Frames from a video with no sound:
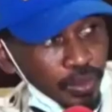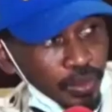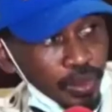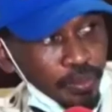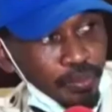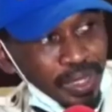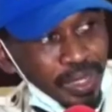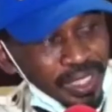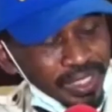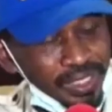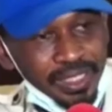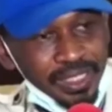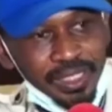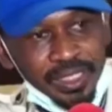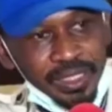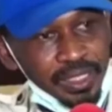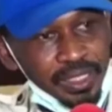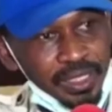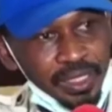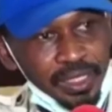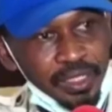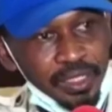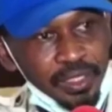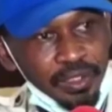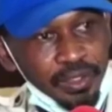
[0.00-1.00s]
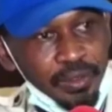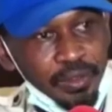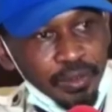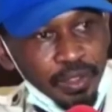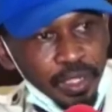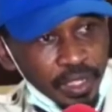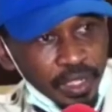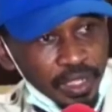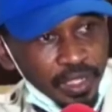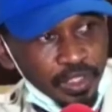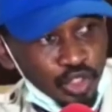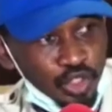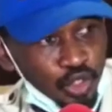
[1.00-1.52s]
the party uh,
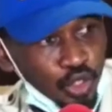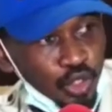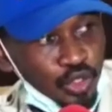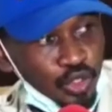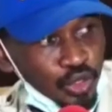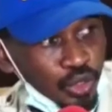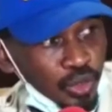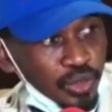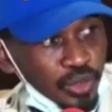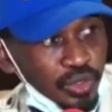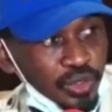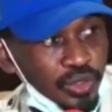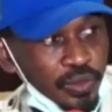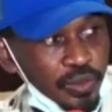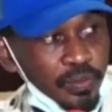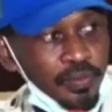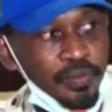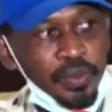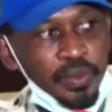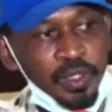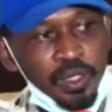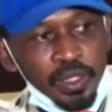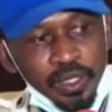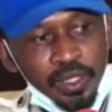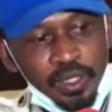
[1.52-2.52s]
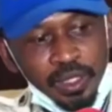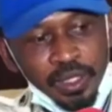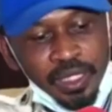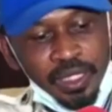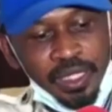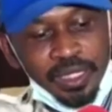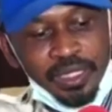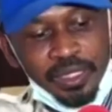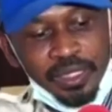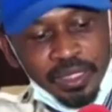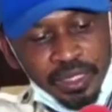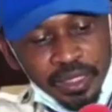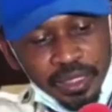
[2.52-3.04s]
structures that
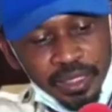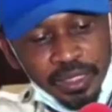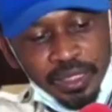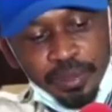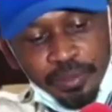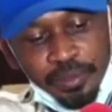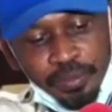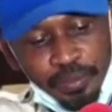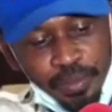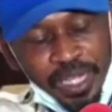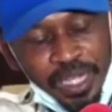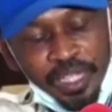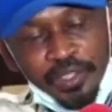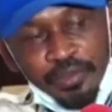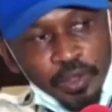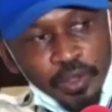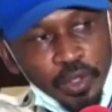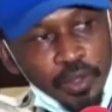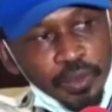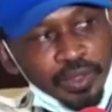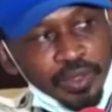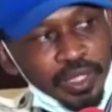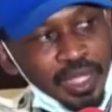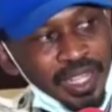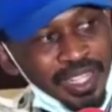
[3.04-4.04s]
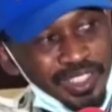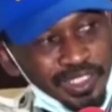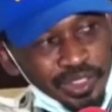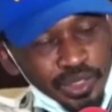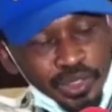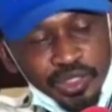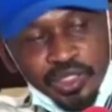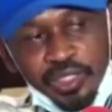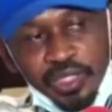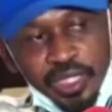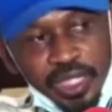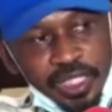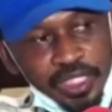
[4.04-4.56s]
the platforms are
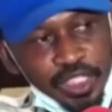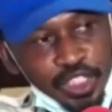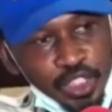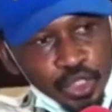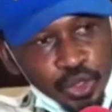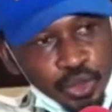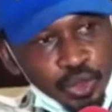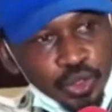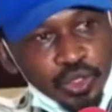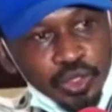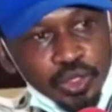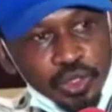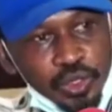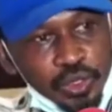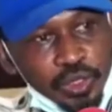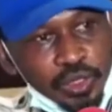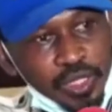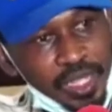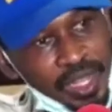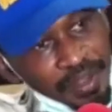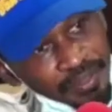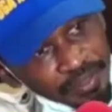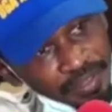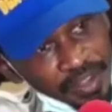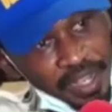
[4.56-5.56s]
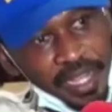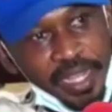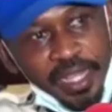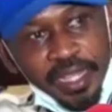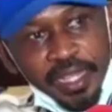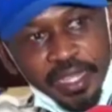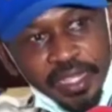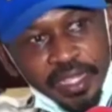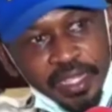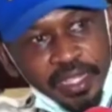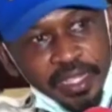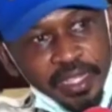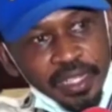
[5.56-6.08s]
such that the youth can vie.
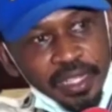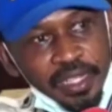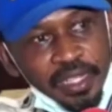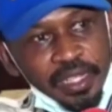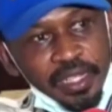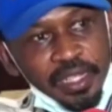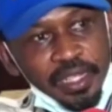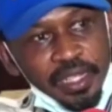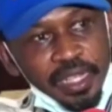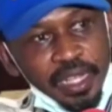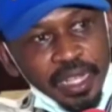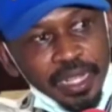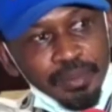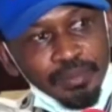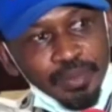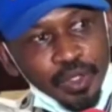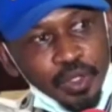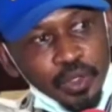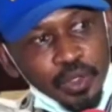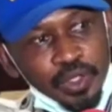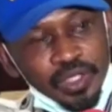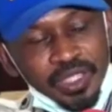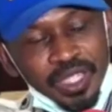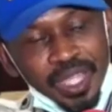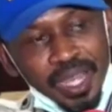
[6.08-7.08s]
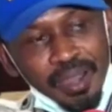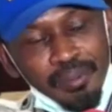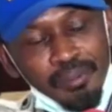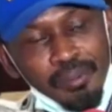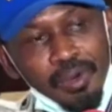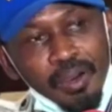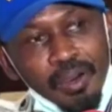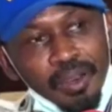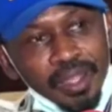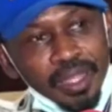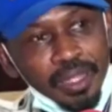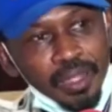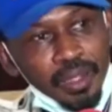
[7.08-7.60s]
And because they are
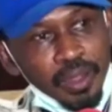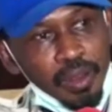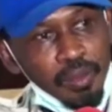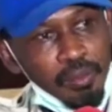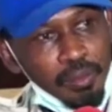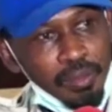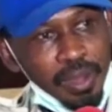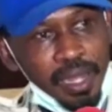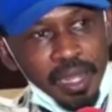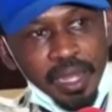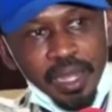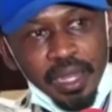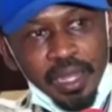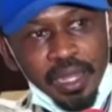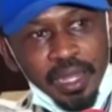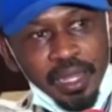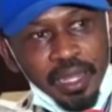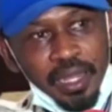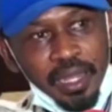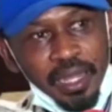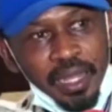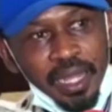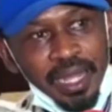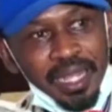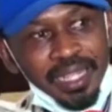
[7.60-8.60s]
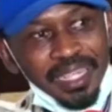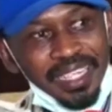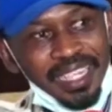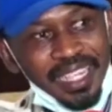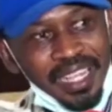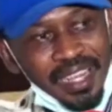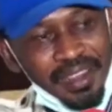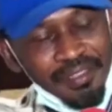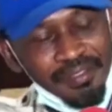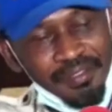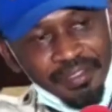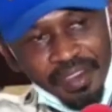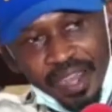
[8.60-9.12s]
more in number and they
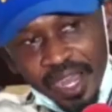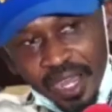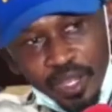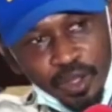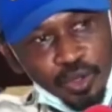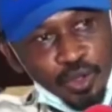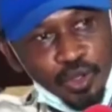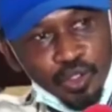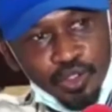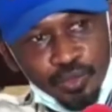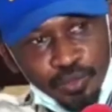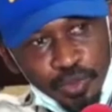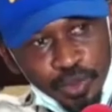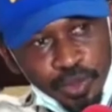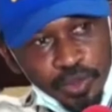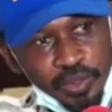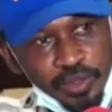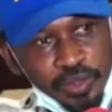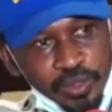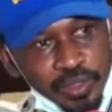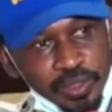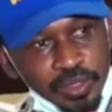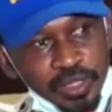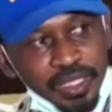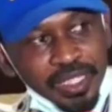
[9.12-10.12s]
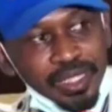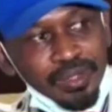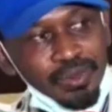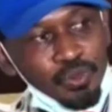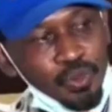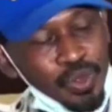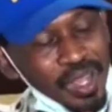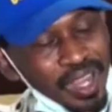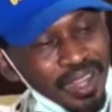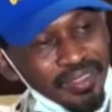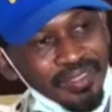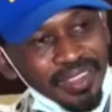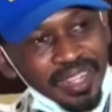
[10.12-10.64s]
can vie across board, then we
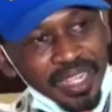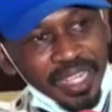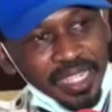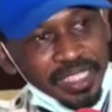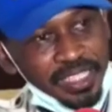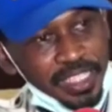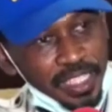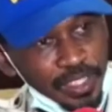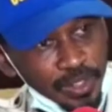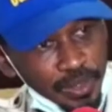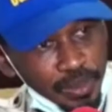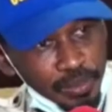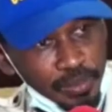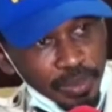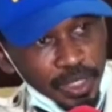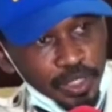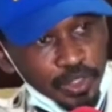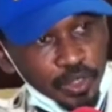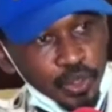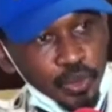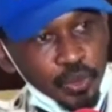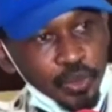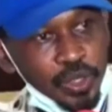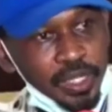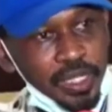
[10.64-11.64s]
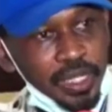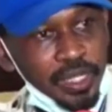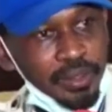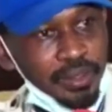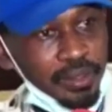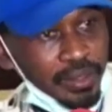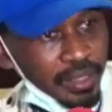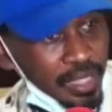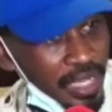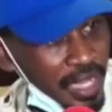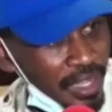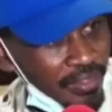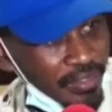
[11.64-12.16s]
have a larger number so we can
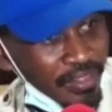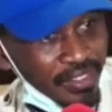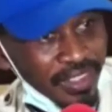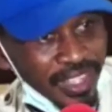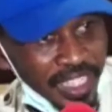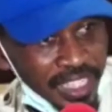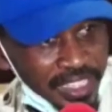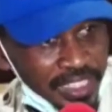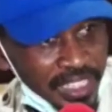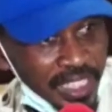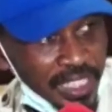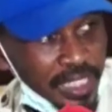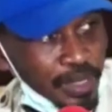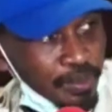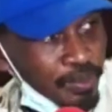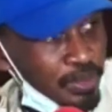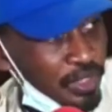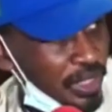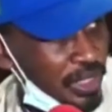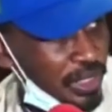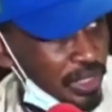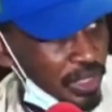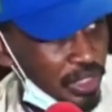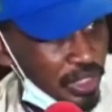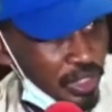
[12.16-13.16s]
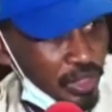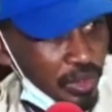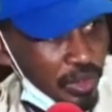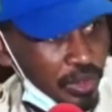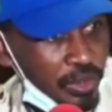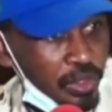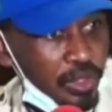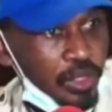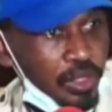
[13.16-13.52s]
have larger representation.